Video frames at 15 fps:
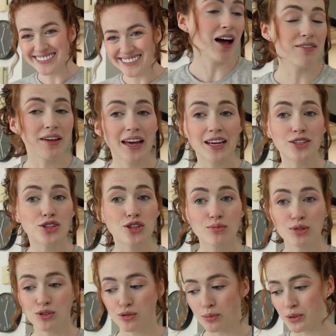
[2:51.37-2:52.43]
I've ate too
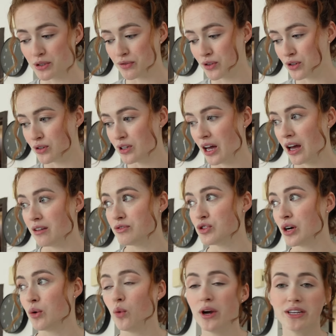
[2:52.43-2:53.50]
much rubbish food, I've
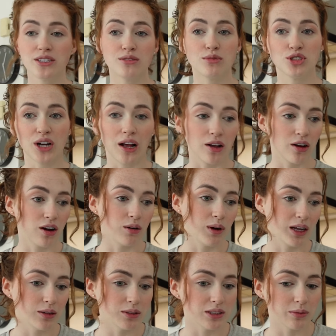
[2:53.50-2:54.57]
drank way too much alcohol
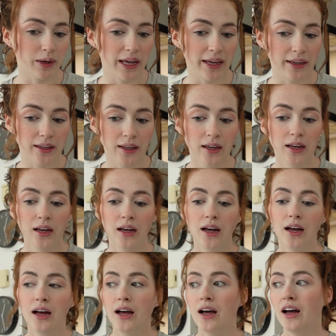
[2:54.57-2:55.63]
while I was away,
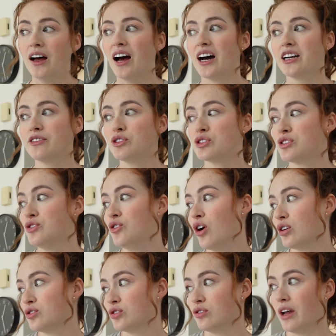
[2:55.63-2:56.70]
and I've just
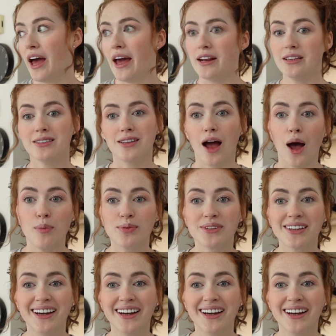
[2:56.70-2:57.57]
not done any steps.